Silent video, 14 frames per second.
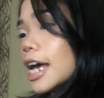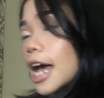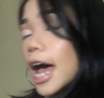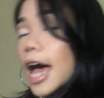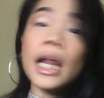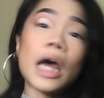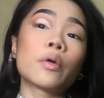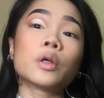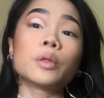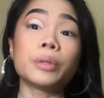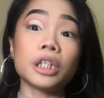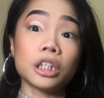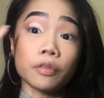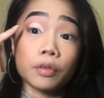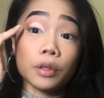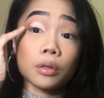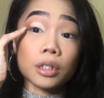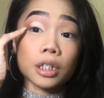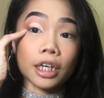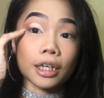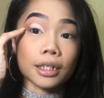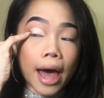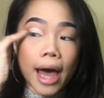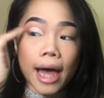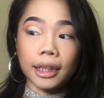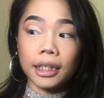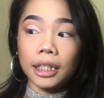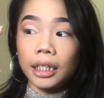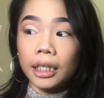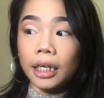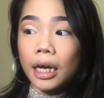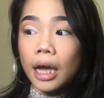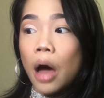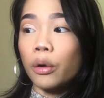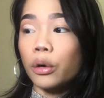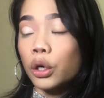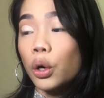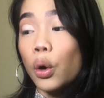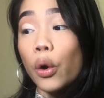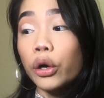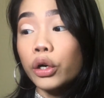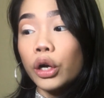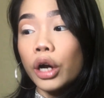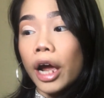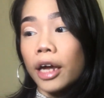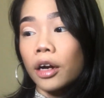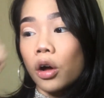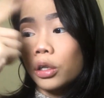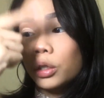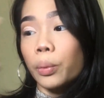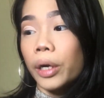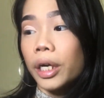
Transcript: And I will be diffusing it at the outer corner and all the way